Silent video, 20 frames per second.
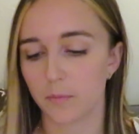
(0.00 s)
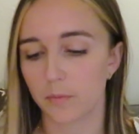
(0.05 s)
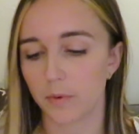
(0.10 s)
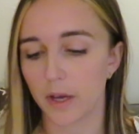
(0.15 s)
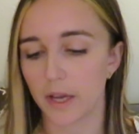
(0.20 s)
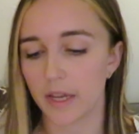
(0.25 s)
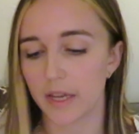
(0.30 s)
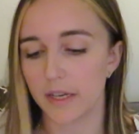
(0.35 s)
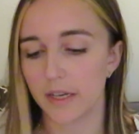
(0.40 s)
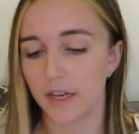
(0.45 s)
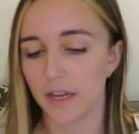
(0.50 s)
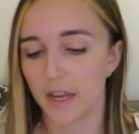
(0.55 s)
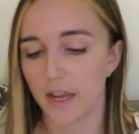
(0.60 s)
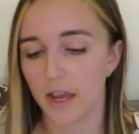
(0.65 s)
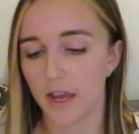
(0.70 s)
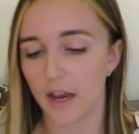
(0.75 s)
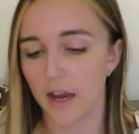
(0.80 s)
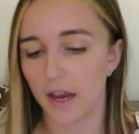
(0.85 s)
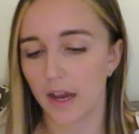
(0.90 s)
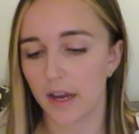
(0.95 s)
but
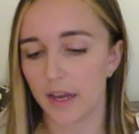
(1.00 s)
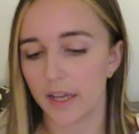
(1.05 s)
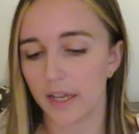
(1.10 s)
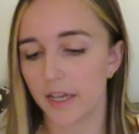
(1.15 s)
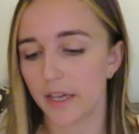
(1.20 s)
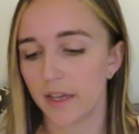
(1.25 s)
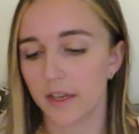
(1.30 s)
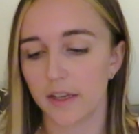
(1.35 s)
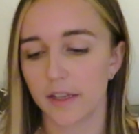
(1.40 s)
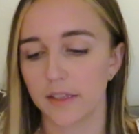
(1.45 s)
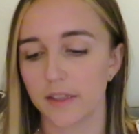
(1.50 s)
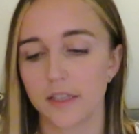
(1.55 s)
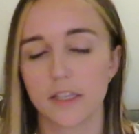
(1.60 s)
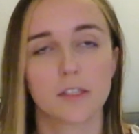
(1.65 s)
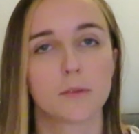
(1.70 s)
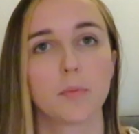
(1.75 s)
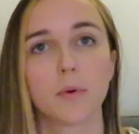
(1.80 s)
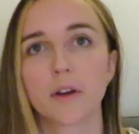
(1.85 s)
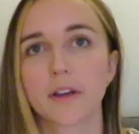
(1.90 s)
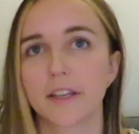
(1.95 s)

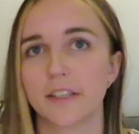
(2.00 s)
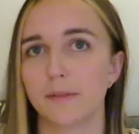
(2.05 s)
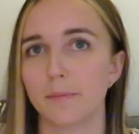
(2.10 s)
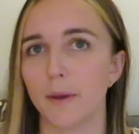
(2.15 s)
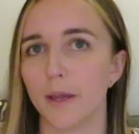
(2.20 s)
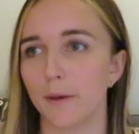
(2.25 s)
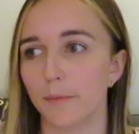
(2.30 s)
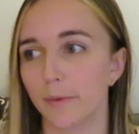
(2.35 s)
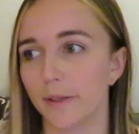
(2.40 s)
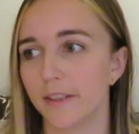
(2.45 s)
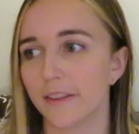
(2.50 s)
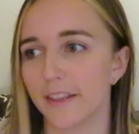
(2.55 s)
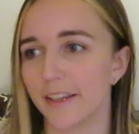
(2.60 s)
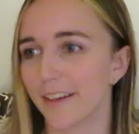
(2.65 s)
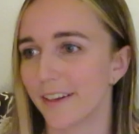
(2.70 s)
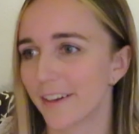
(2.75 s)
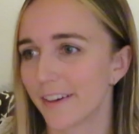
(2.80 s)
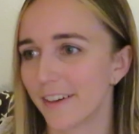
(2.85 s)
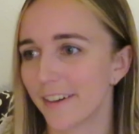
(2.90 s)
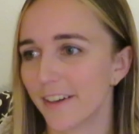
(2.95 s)
this book has made me
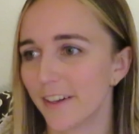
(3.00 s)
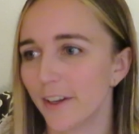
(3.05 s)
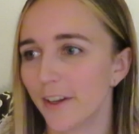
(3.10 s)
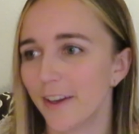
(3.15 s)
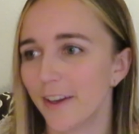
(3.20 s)
think